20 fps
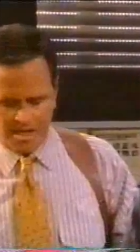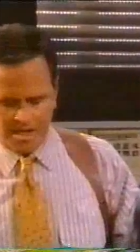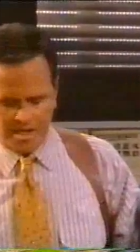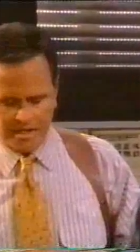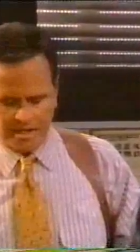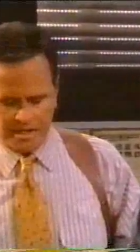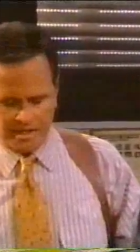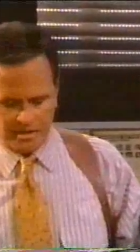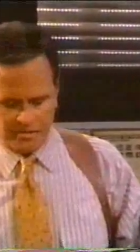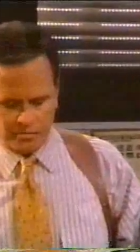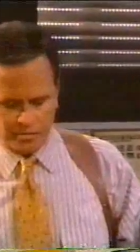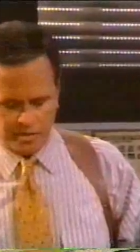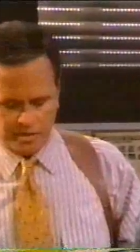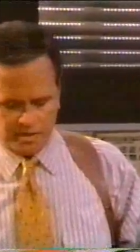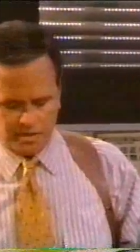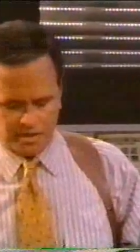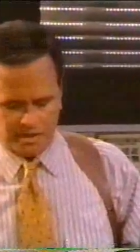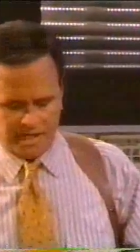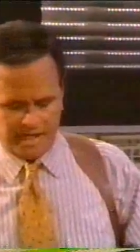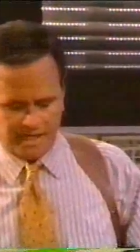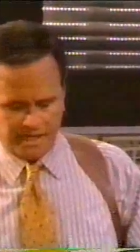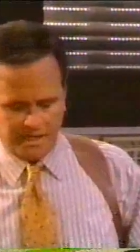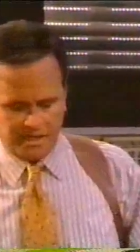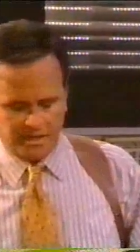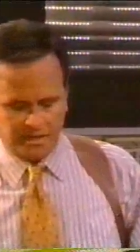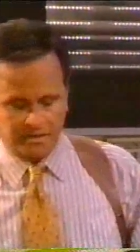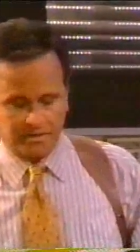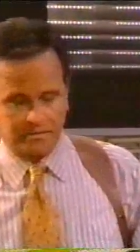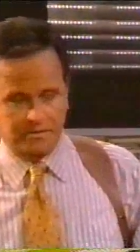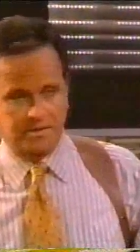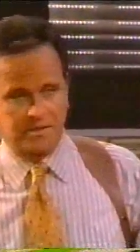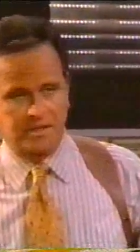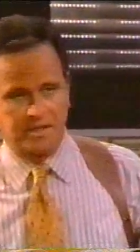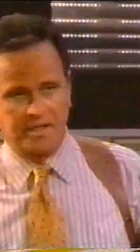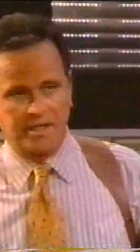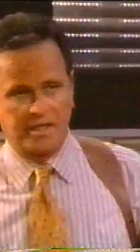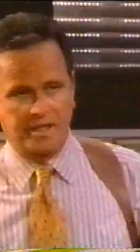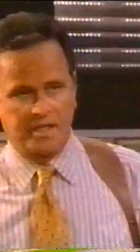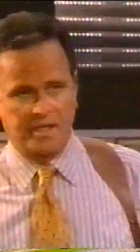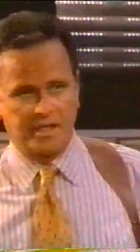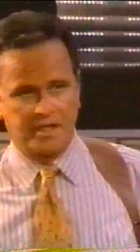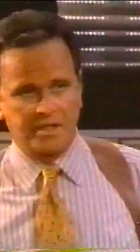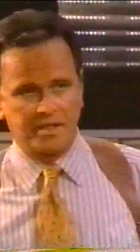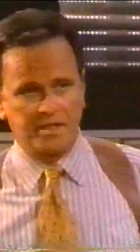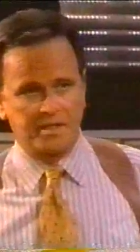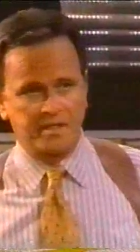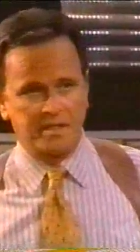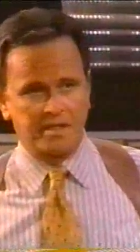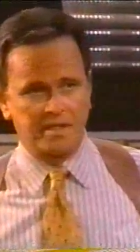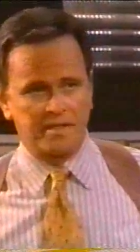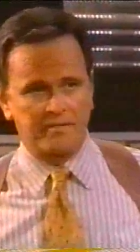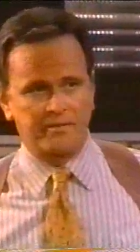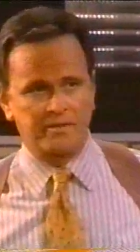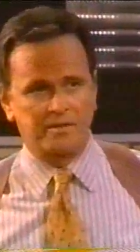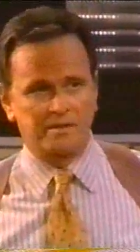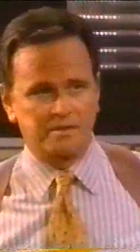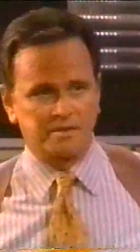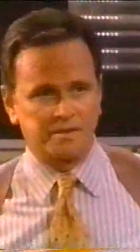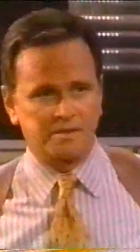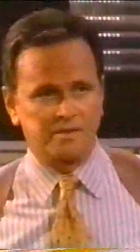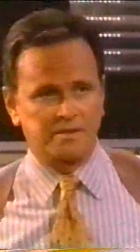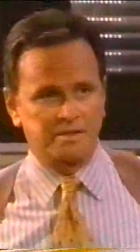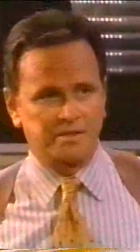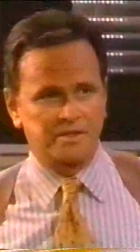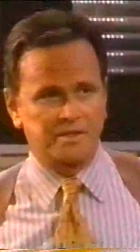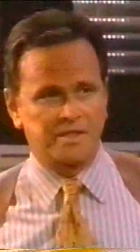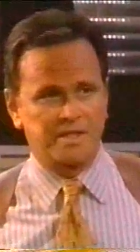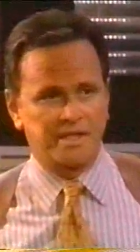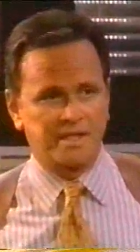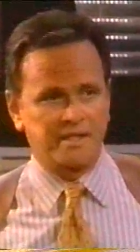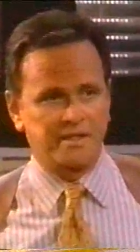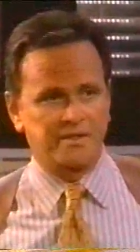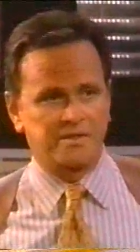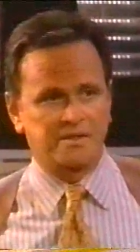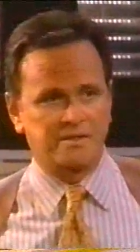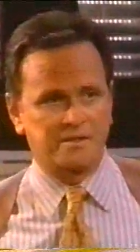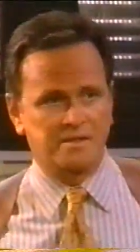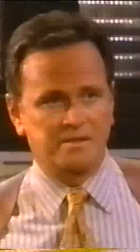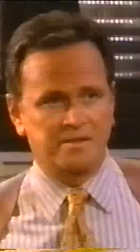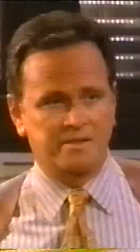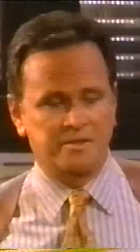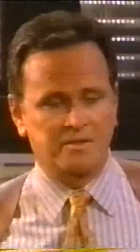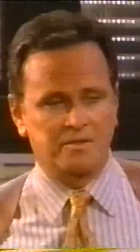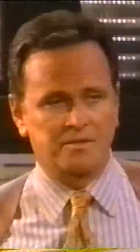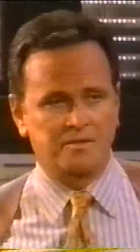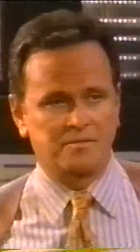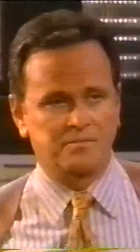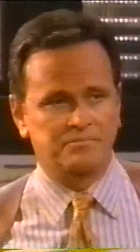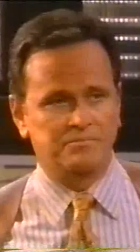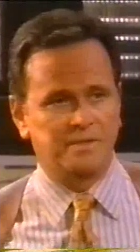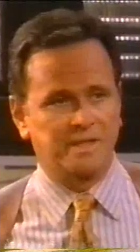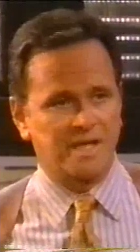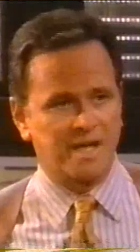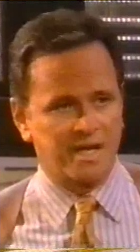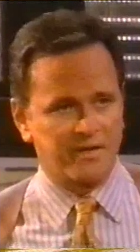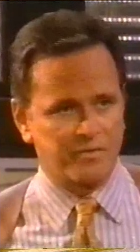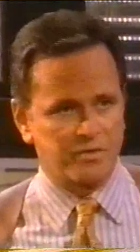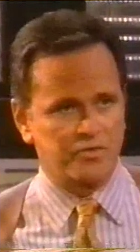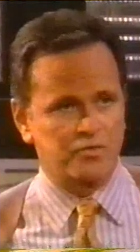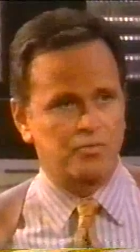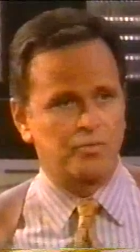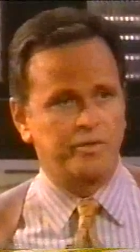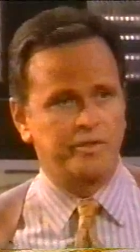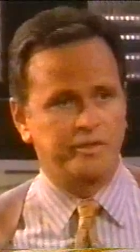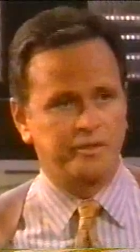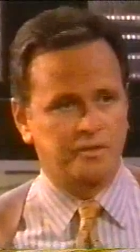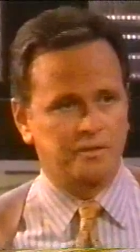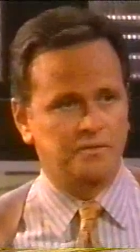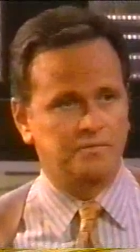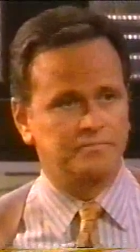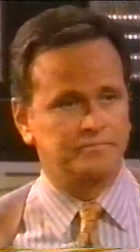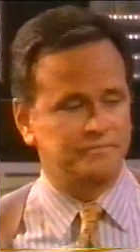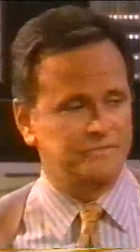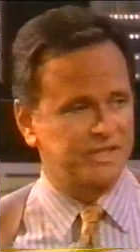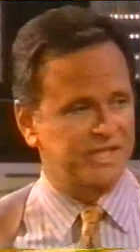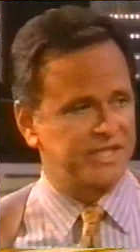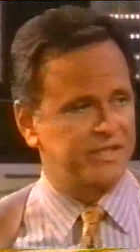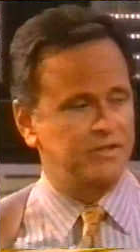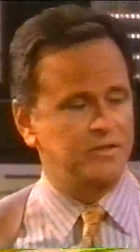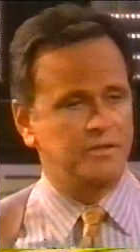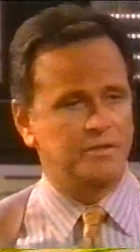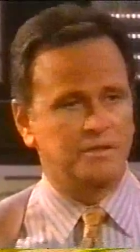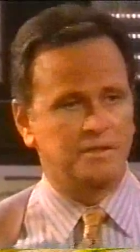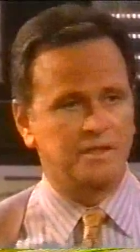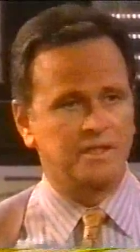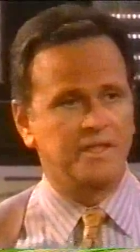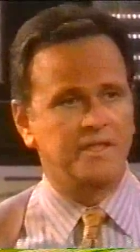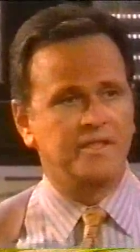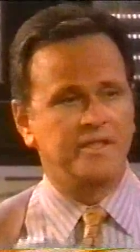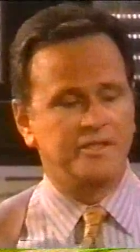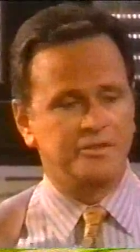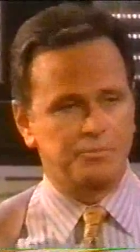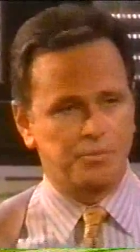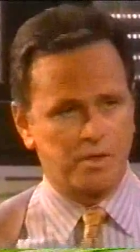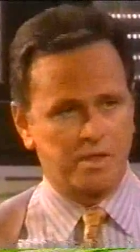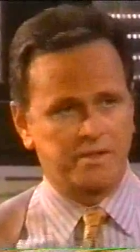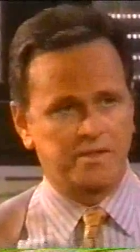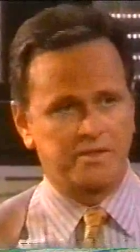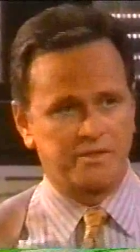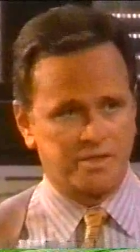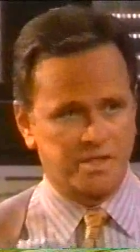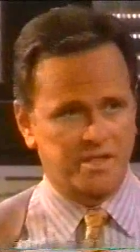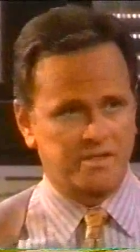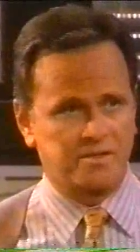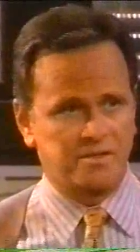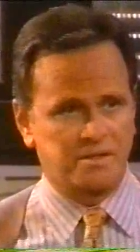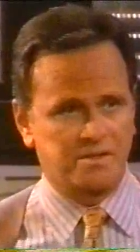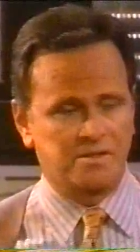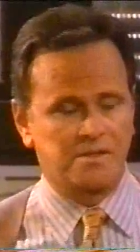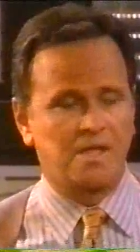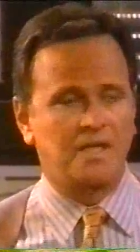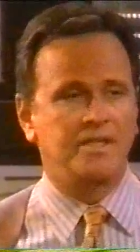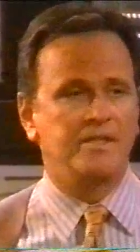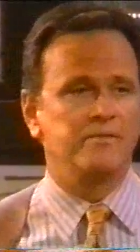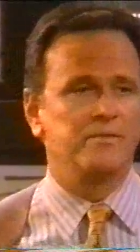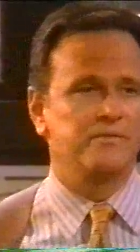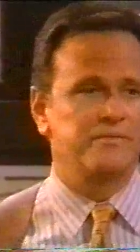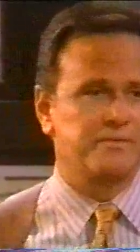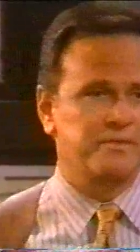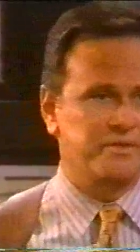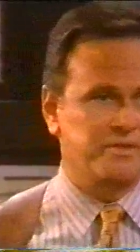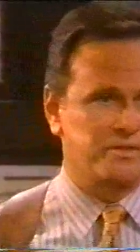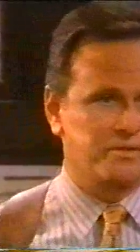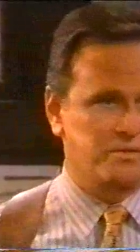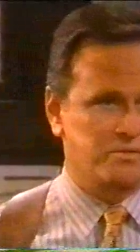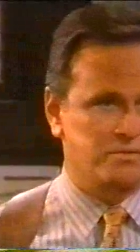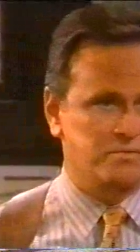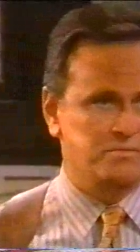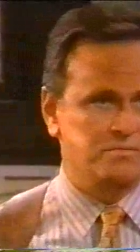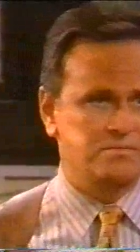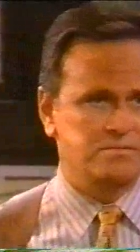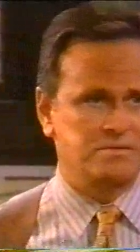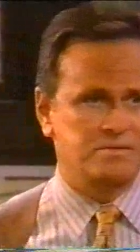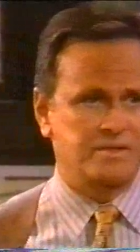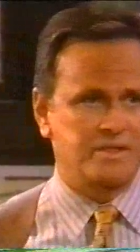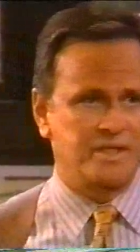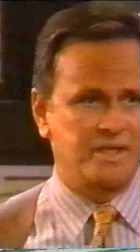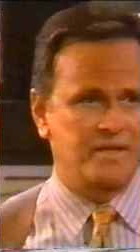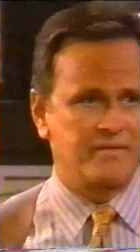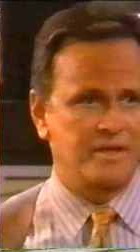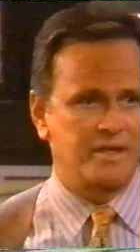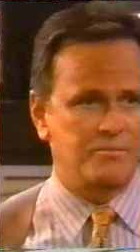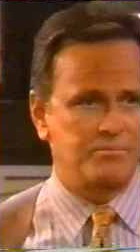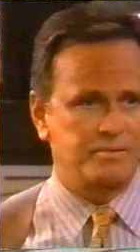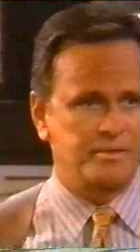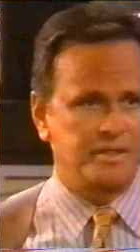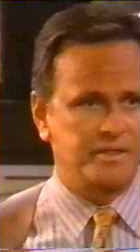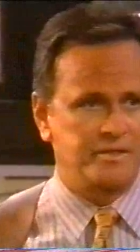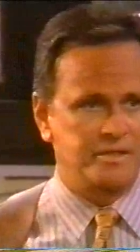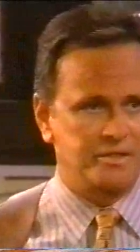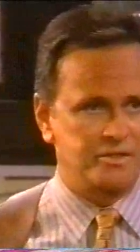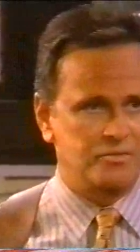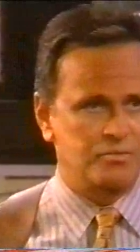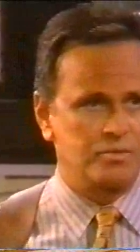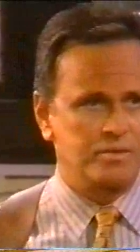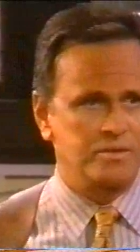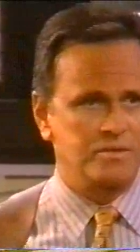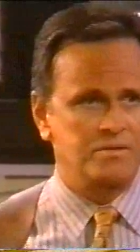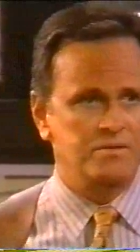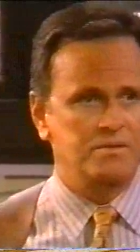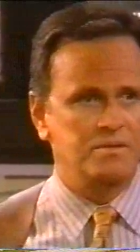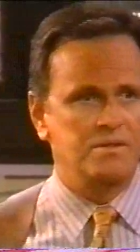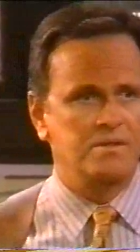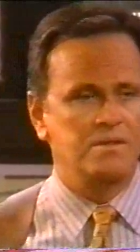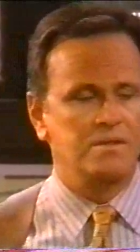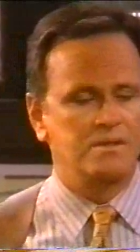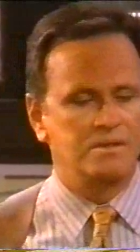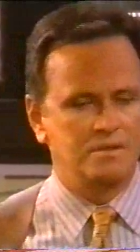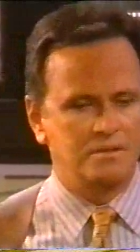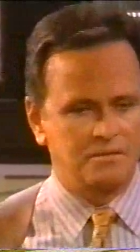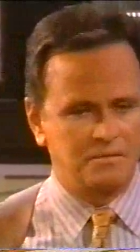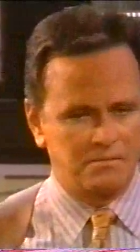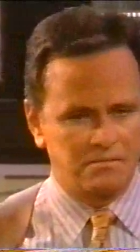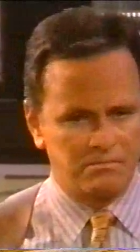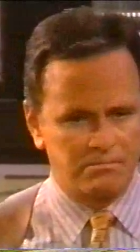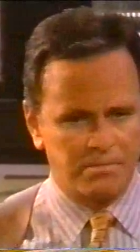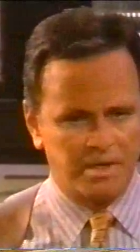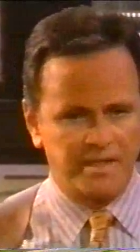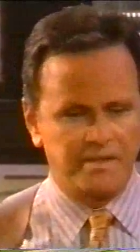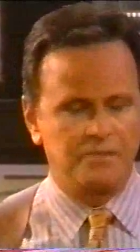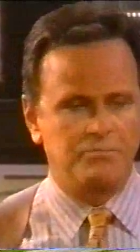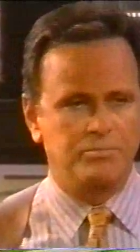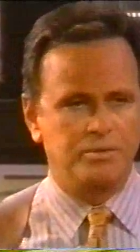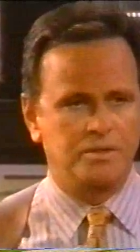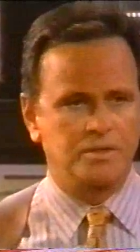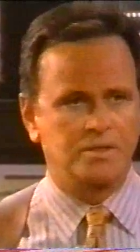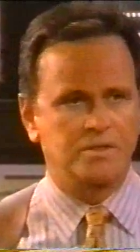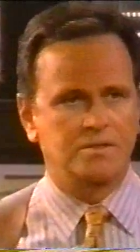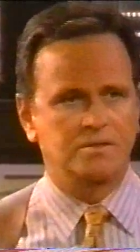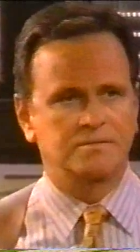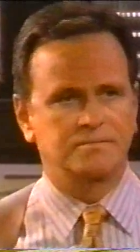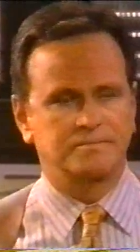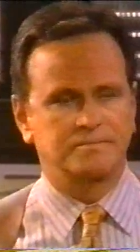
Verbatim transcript: I can't risk tainting any of the evidence in this case until MacIver's real killer is brought to justice. Not even for you. Okay, I gotta play this one by the book.